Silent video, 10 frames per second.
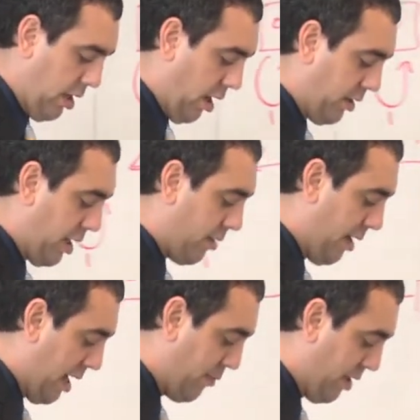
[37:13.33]
On the other
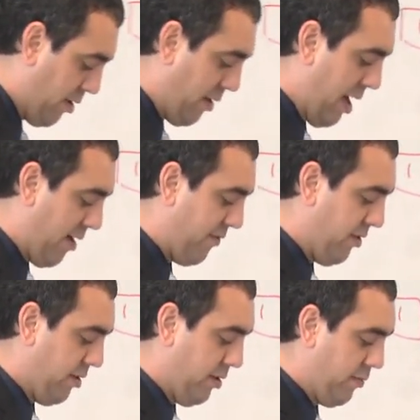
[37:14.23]
hand, we don't have
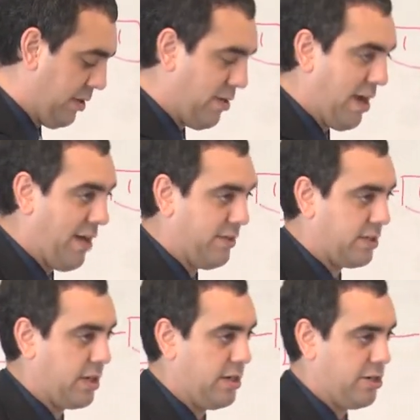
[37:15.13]
We don't have this
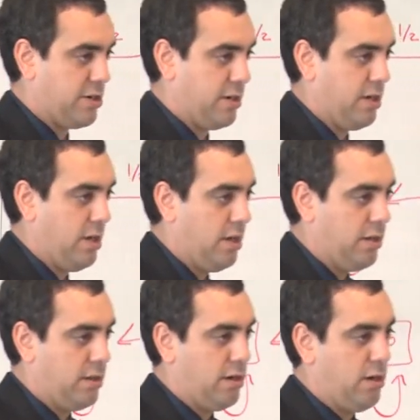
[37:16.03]
condition
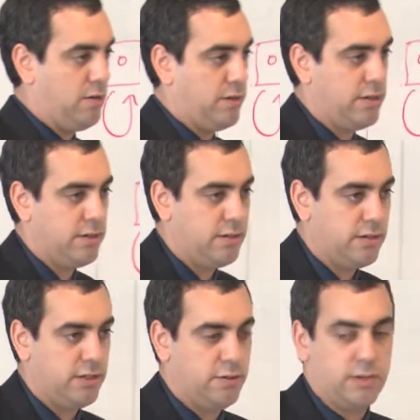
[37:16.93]
that O and
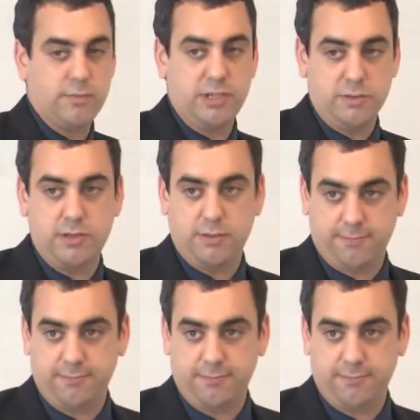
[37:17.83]
U commute.